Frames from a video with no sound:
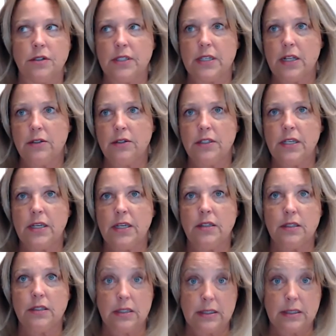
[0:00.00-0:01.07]

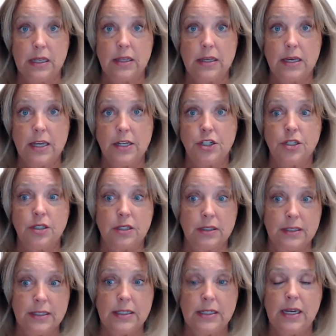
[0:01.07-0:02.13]
the selling agent, the
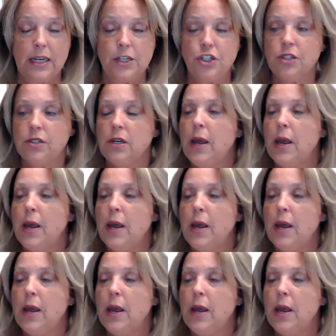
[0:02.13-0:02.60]
listing agent,